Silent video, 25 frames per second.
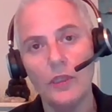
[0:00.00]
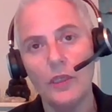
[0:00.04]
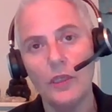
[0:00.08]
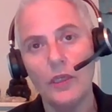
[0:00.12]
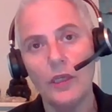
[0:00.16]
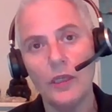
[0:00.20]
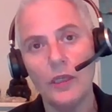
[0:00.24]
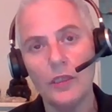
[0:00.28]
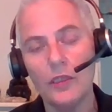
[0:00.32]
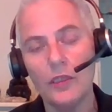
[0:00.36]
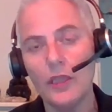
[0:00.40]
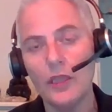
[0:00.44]

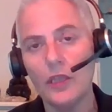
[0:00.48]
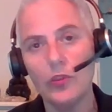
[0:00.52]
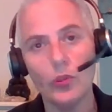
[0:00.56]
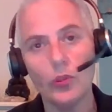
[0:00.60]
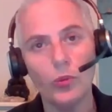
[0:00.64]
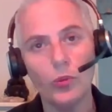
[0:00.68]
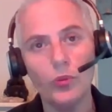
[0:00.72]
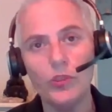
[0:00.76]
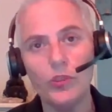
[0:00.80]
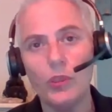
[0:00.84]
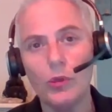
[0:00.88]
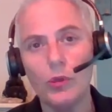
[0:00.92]
and get
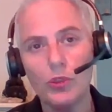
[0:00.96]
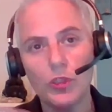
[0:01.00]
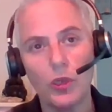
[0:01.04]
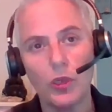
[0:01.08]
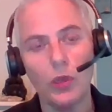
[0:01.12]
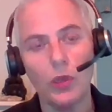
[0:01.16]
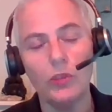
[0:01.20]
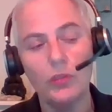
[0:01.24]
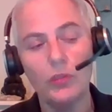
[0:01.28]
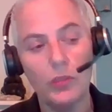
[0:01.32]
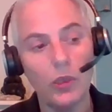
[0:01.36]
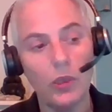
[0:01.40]
all
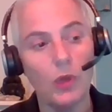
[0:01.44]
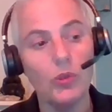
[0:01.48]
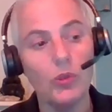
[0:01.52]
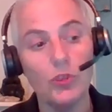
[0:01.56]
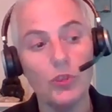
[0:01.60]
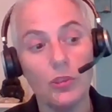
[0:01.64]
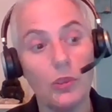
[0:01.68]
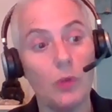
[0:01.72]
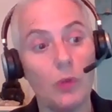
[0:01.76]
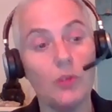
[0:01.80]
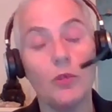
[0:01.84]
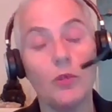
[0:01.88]

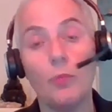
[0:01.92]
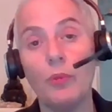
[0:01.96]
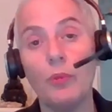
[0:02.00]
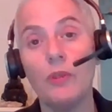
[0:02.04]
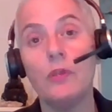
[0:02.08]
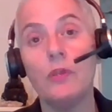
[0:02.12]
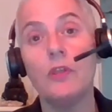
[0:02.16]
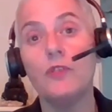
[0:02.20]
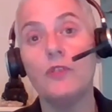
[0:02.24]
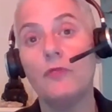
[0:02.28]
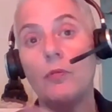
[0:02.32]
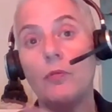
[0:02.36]
those
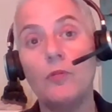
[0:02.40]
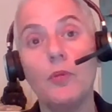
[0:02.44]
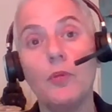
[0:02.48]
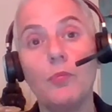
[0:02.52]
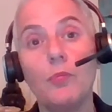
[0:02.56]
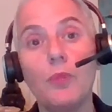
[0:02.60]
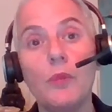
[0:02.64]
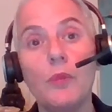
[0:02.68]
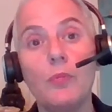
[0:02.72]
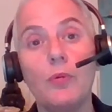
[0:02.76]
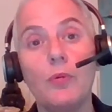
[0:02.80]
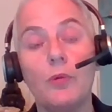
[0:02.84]
opinions from the
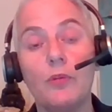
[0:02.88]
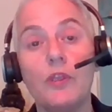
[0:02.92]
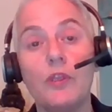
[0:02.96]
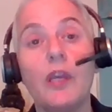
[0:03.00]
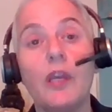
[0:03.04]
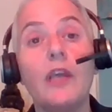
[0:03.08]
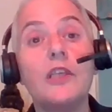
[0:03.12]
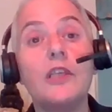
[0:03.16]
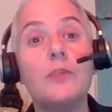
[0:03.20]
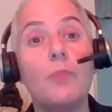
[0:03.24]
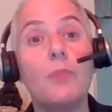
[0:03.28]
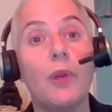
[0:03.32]
people, the
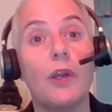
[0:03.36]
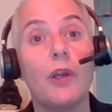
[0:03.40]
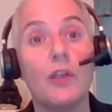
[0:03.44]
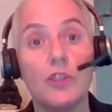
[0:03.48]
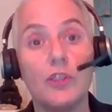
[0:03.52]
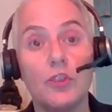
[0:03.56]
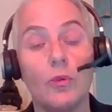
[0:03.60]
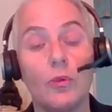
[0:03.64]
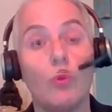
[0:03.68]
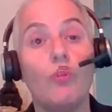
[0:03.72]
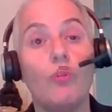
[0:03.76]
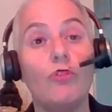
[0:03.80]
experts,
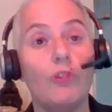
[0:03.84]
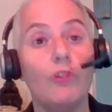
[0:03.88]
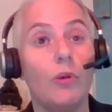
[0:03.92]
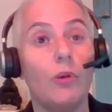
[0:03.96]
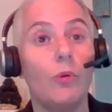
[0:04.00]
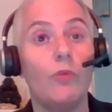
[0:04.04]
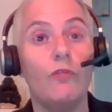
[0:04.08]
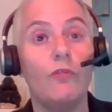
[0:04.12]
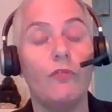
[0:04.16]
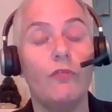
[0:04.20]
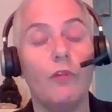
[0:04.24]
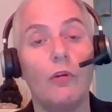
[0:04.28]

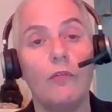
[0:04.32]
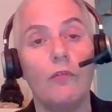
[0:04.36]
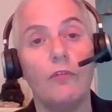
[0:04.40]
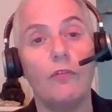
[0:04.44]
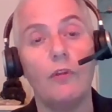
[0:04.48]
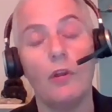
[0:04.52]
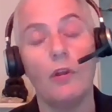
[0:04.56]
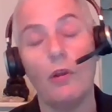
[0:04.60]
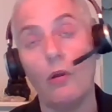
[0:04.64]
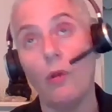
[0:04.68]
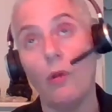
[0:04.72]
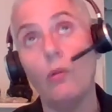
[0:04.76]
also
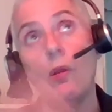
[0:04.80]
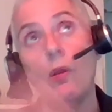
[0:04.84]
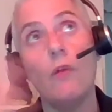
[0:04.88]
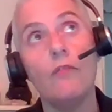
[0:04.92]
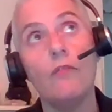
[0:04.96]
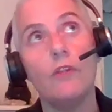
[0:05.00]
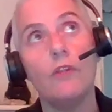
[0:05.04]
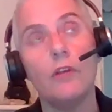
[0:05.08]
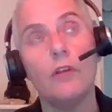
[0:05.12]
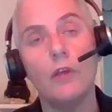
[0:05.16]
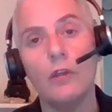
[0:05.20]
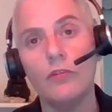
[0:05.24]
all over
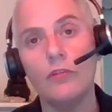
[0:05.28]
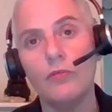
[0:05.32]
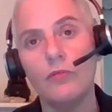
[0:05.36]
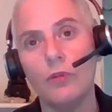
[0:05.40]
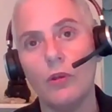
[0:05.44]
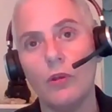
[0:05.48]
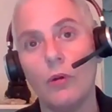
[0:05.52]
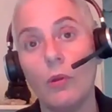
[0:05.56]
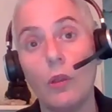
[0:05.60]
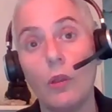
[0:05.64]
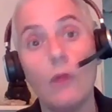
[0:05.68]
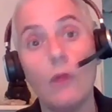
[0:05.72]
the country,
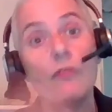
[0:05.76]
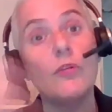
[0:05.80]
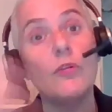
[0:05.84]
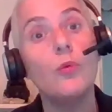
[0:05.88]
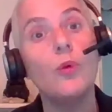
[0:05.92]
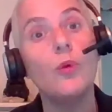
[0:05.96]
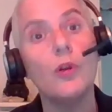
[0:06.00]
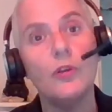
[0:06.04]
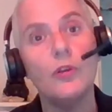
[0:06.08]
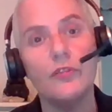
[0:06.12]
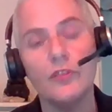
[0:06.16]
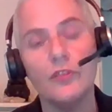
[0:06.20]
all over the
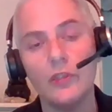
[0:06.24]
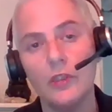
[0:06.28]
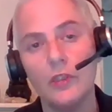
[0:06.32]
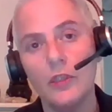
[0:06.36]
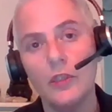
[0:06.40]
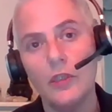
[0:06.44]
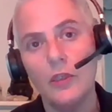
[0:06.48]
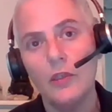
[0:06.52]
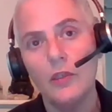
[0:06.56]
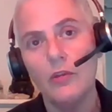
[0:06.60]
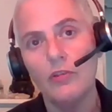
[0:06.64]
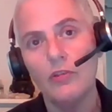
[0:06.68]
world.
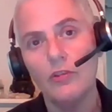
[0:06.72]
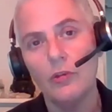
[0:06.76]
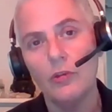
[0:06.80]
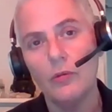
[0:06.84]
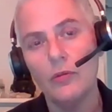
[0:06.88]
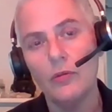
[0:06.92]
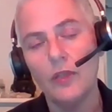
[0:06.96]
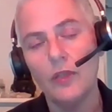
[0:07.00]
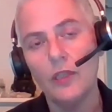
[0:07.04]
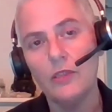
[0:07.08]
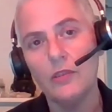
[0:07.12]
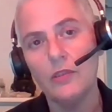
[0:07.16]
So
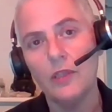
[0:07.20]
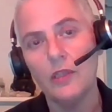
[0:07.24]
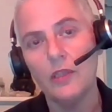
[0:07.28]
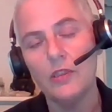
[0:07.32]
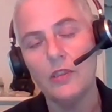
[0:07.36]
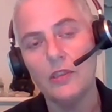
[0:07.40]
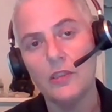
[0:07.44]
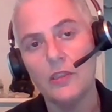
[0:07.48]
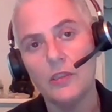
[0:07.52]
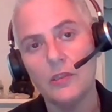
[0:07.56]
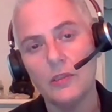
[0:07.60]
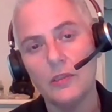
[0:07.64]

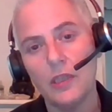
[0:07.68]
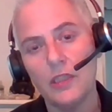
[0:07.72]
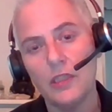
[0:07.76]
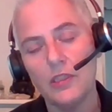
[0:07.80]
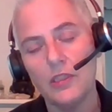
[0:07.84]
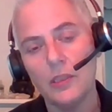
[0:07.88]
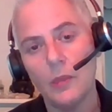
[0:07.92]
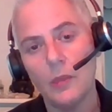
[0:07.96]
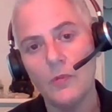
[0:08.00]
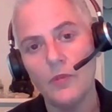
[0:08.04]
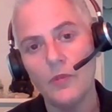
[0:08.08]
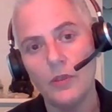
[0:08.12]
that's
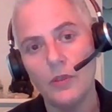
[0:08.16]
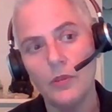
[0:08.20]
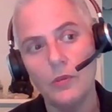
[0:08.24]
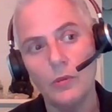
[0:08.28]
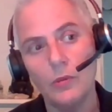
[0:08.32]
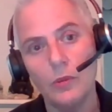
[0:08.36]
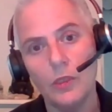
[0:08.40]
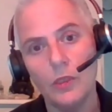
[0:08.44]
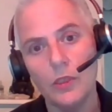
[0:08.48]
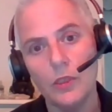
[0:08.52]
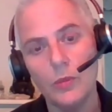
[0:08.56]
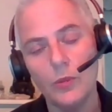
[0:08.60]
something
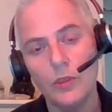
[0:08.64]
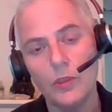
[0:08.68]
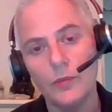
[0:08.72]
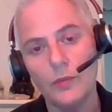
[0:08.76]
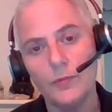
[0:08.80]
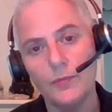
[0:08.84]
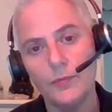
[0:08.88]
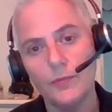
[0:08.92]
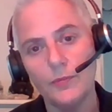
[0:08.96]
cool as well.